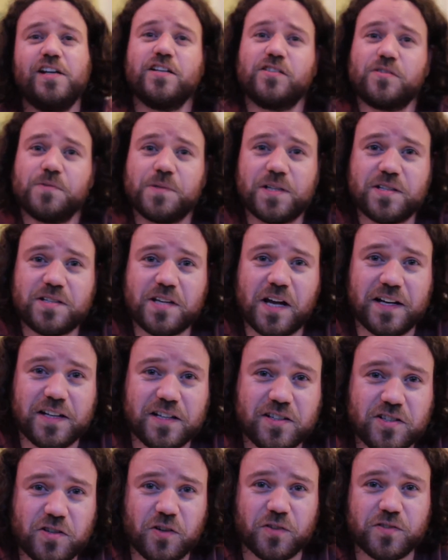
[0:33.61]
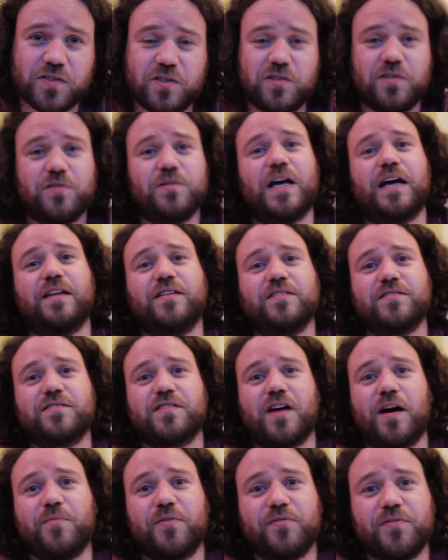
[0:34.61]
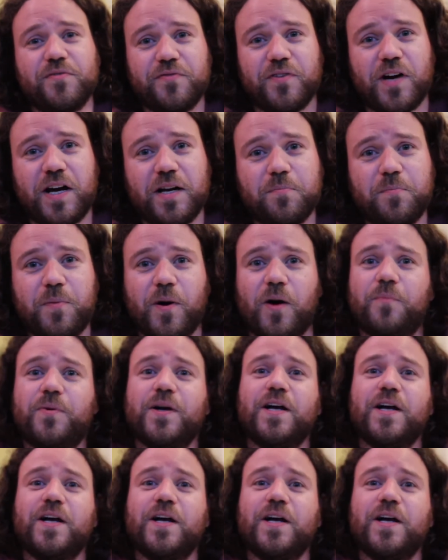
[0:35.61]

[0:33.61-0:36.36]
so we decided not to do that this time. I've invited Bob